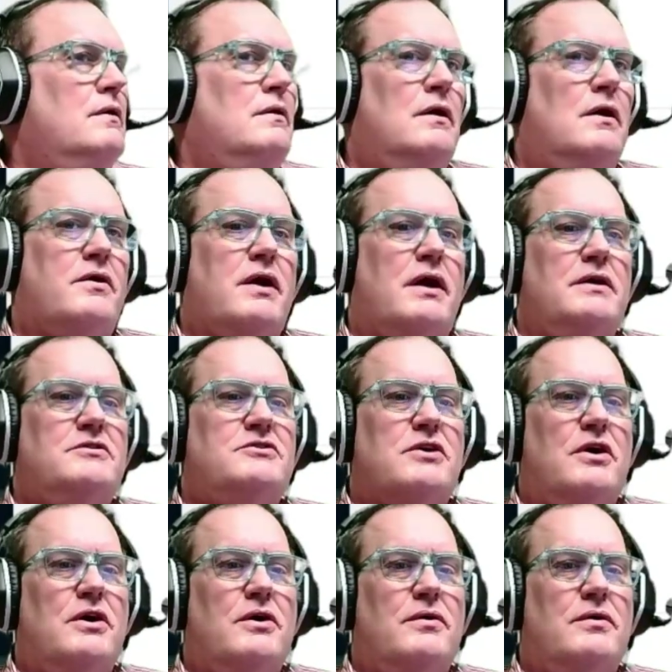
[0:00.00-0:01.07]
Okay,
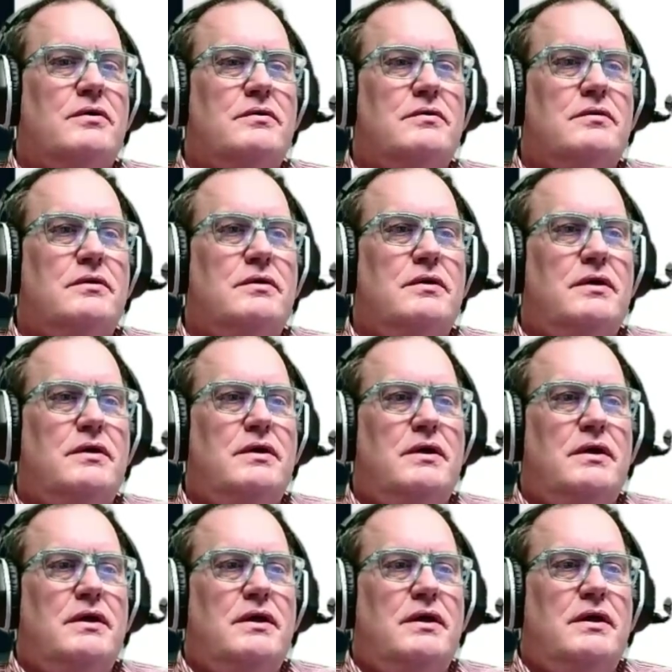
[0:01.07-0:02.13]
so
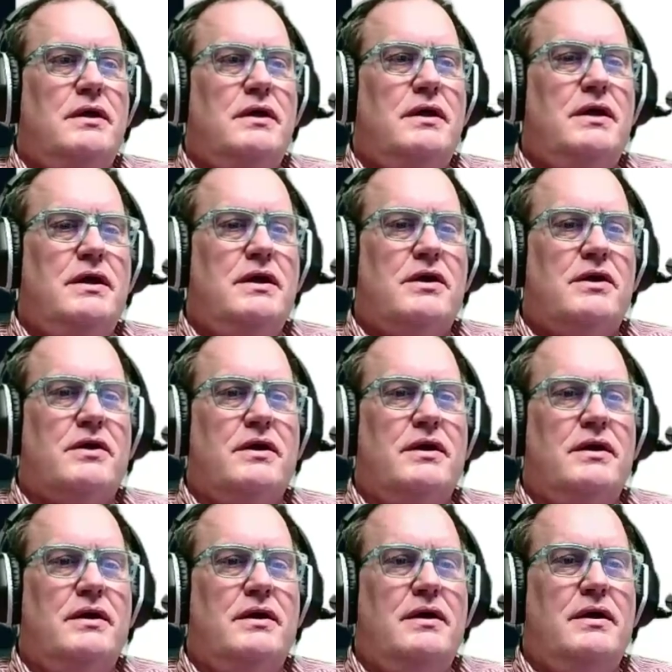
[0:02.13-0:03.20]
here
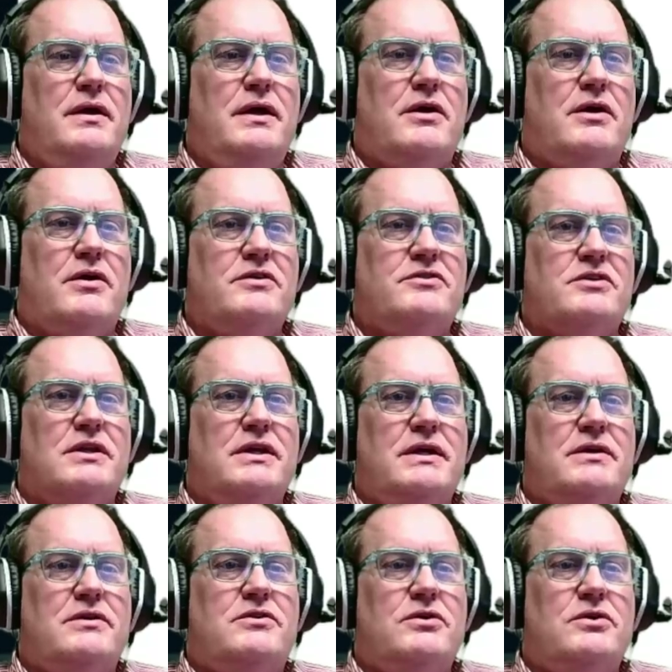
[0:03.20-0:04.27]
here is a
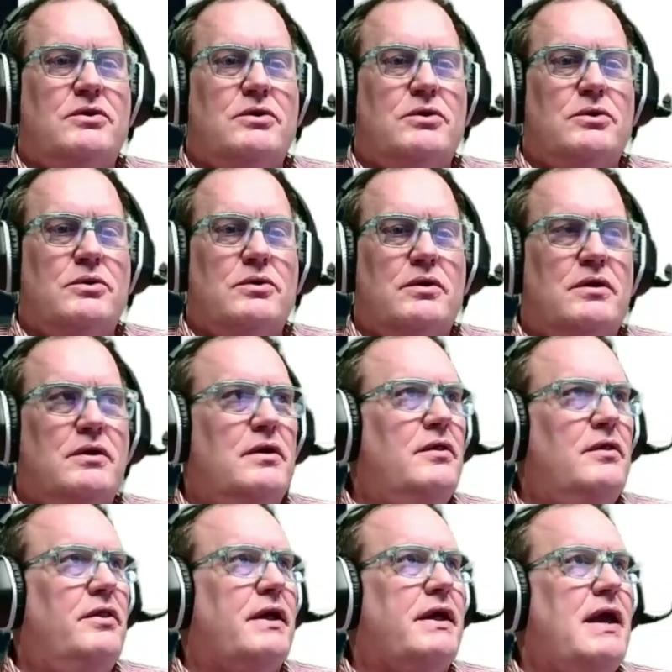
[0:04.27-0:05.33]
link to
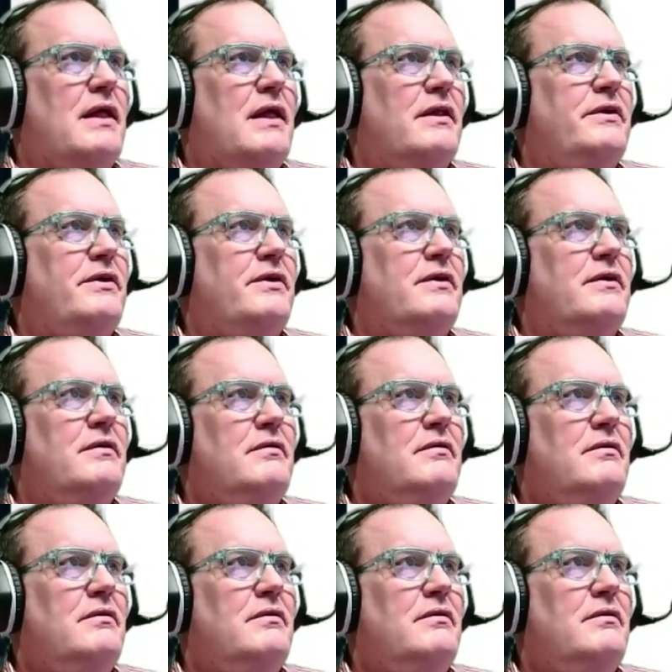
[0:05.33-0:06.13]
the calendar